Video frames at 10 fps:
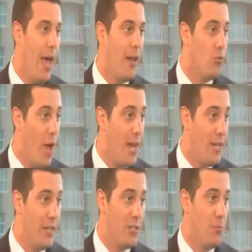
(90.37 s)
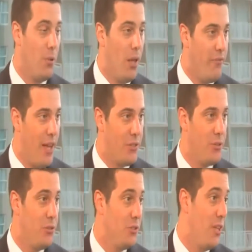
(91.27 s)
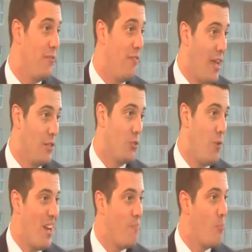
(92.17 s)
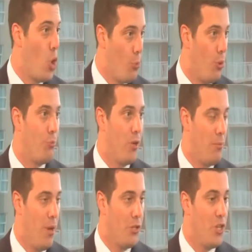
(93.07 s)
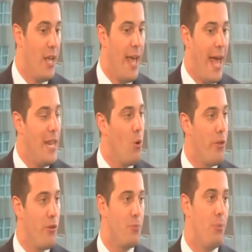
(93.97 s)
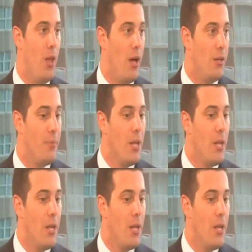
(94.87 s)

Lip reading: And red is blood vessels and veins, red and purple pretty much, anywhere there's blood.